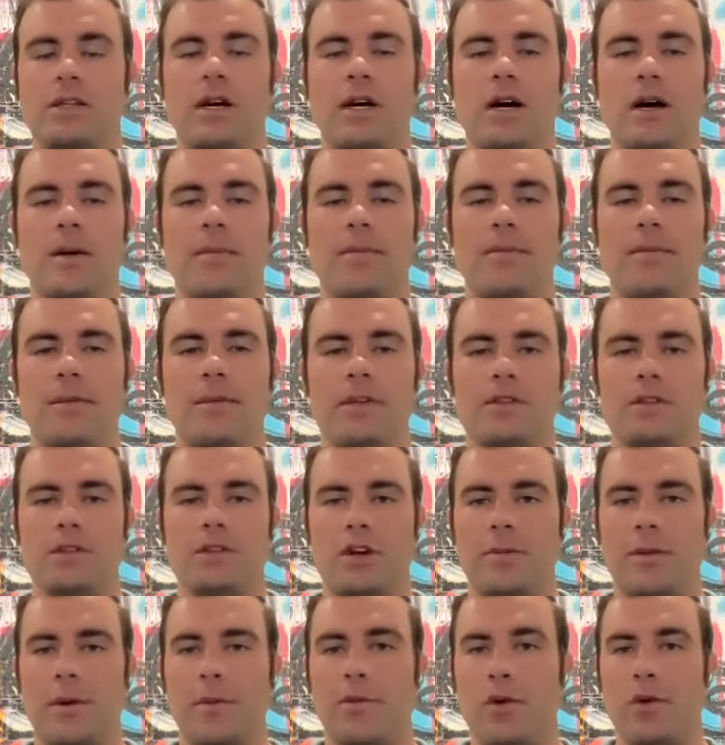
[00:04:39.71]
There's a
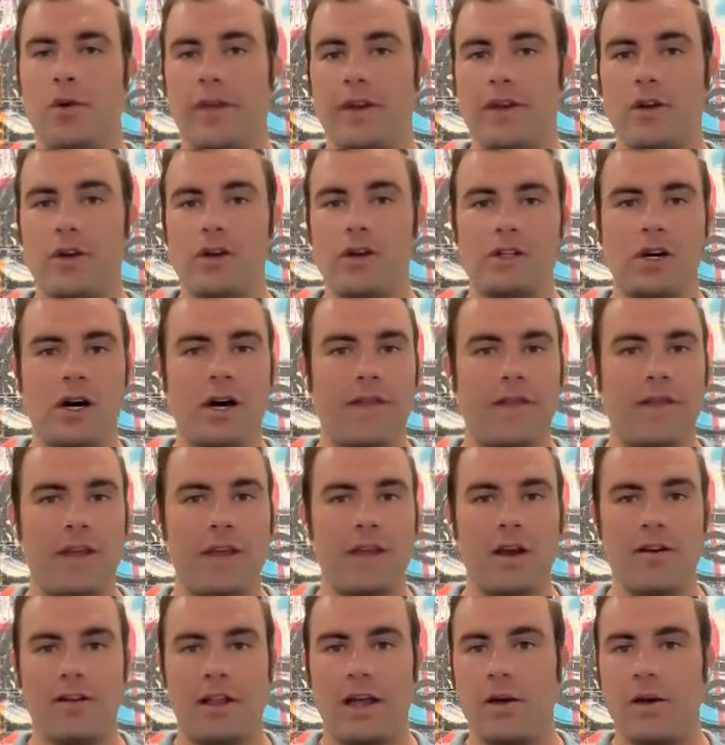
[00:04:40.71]
little bit more that goes on
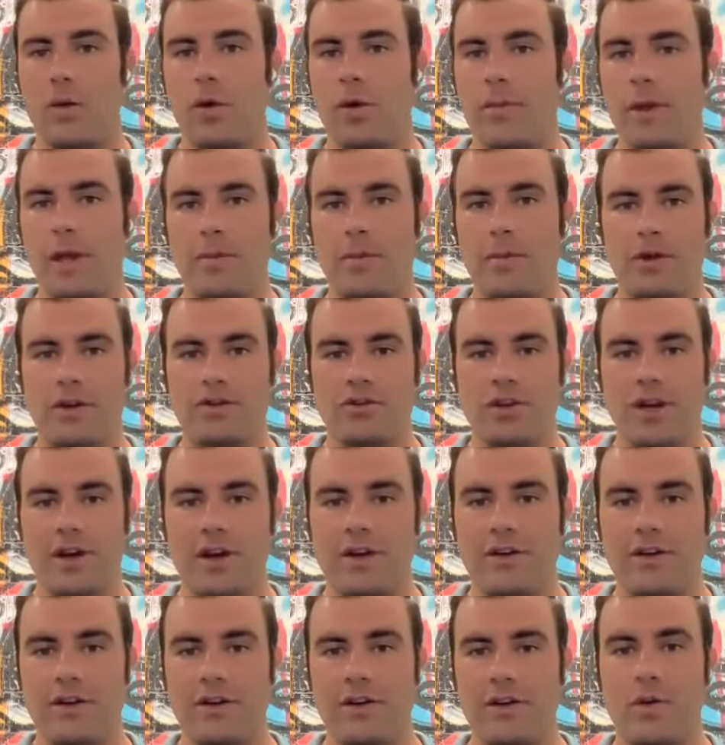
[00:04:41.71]
there, like what people are trying
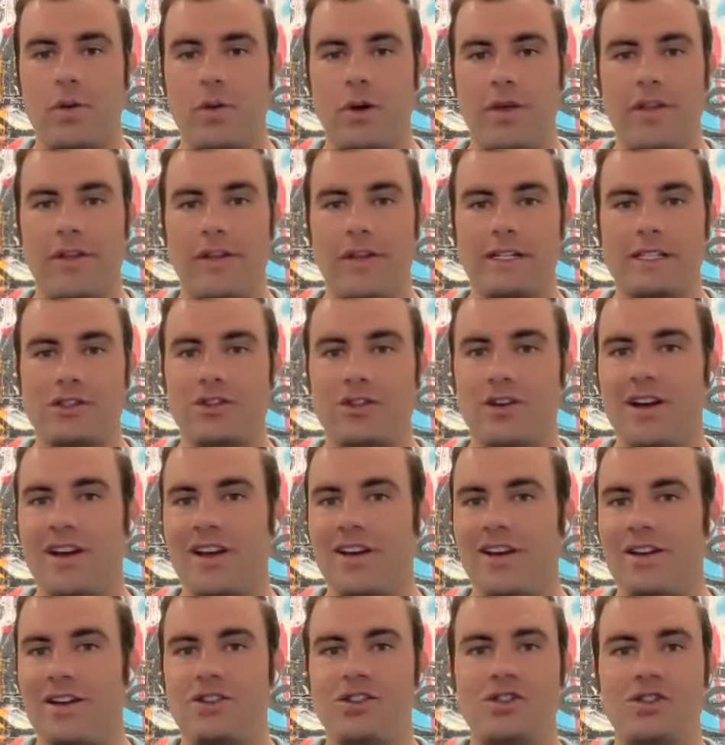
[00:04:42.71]
to do, whether that's
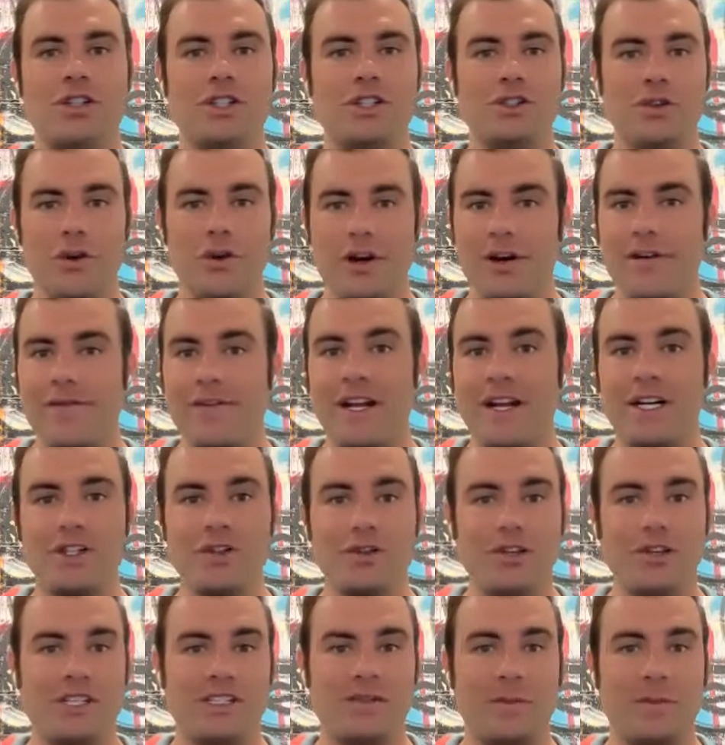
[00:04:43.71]
create a choose your own
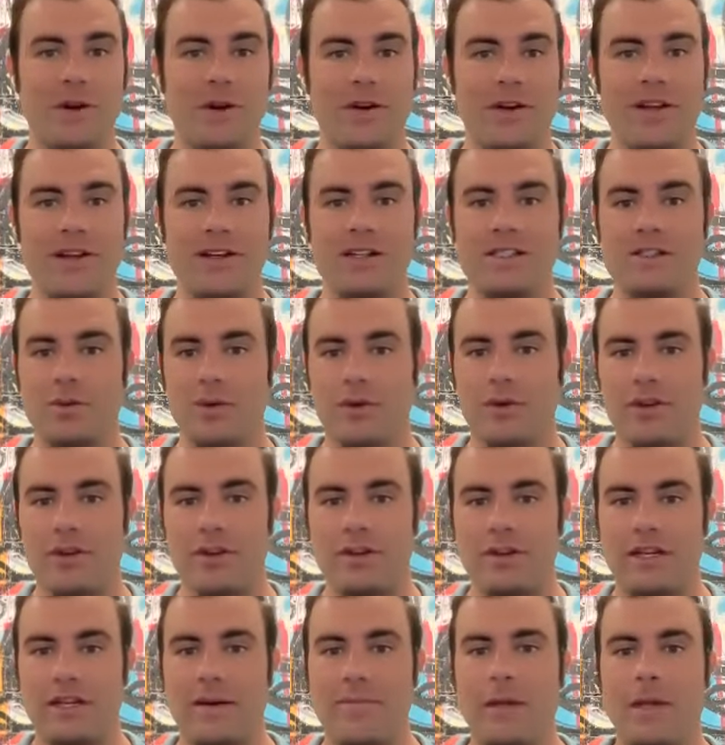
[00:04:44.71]
adventure experience where you
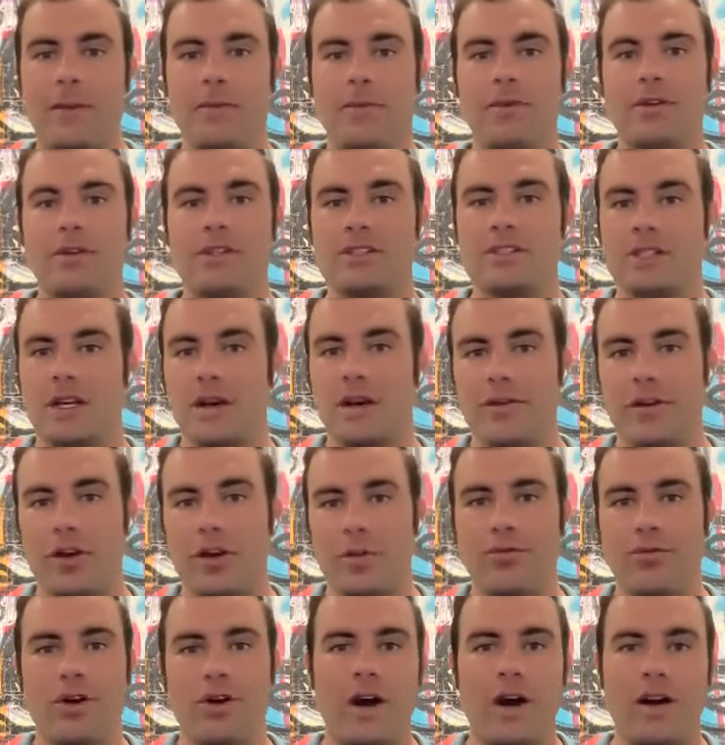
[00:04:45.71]
can let people discover
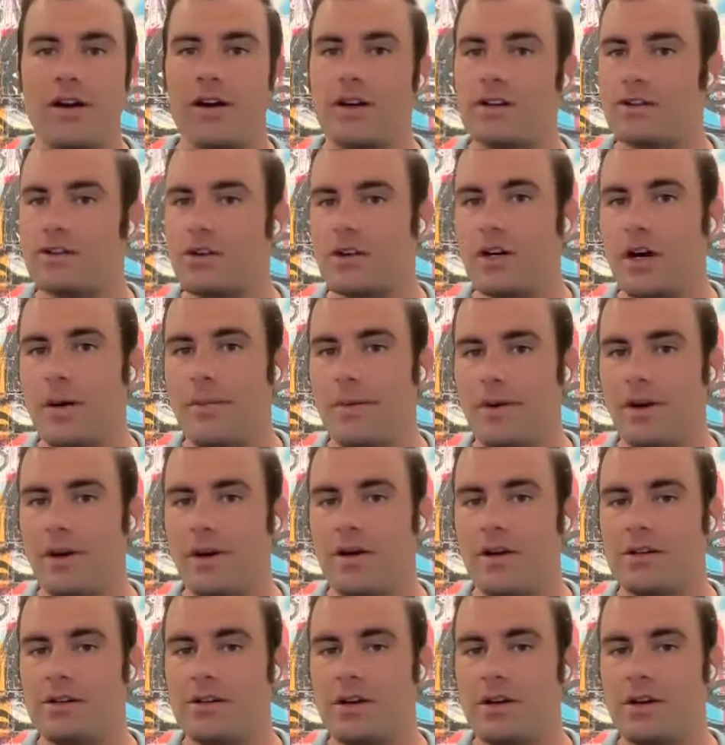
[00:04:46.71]
your products or company
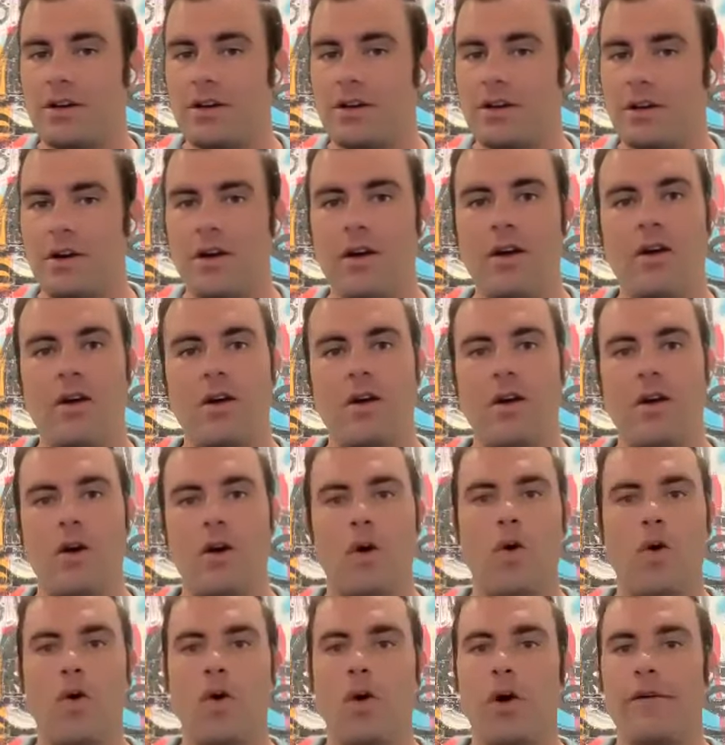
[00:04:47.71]
on its own,
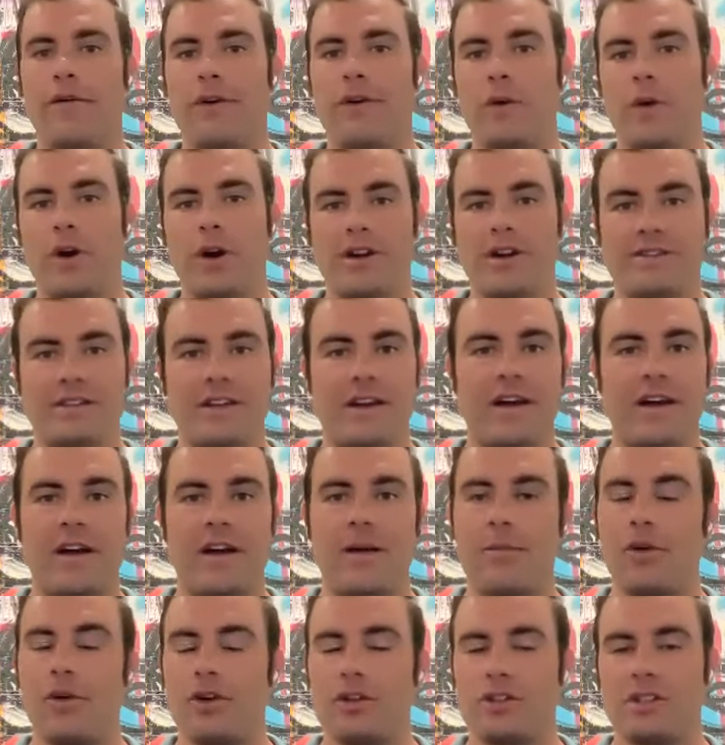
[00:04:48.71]
or if you want to send out
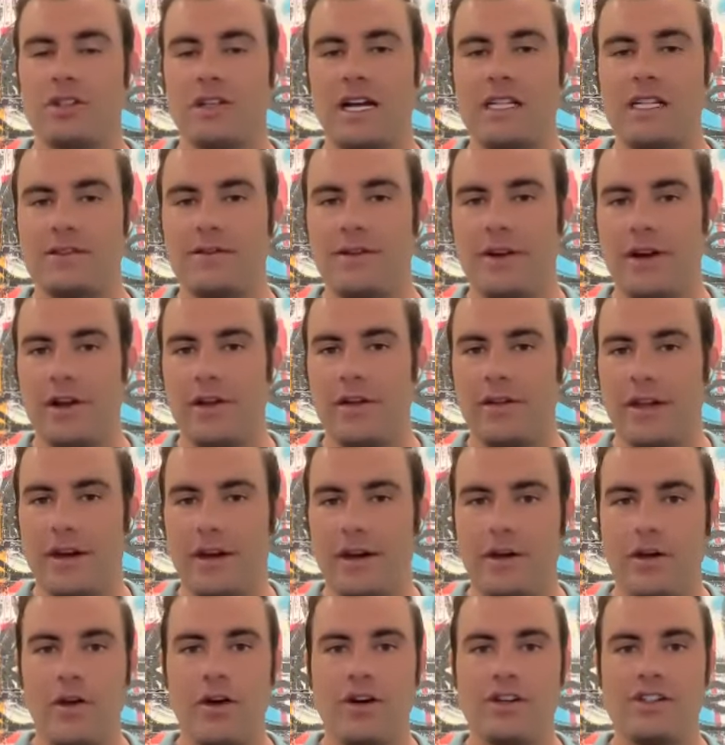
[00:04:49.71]
a personalized video that
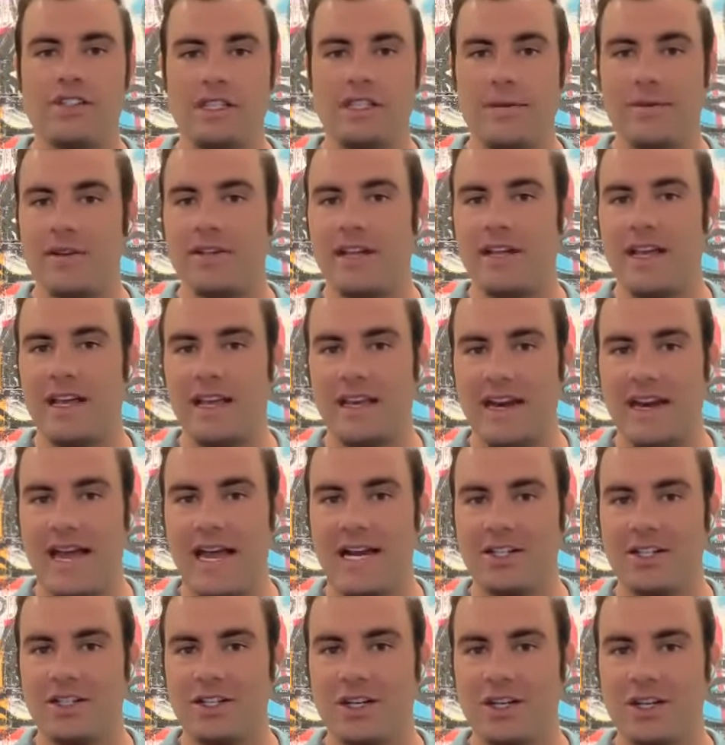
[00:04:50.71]
encourages them to take an
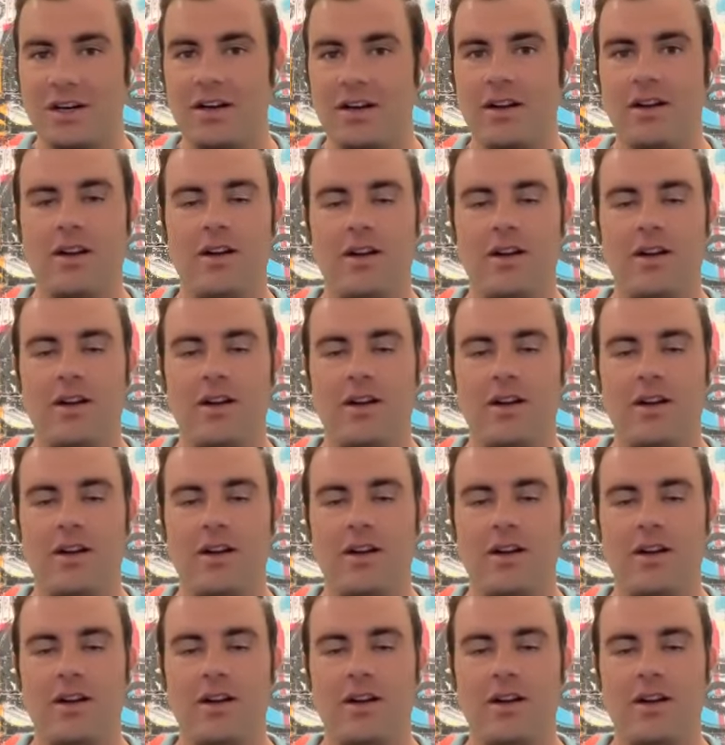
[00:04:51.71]
action.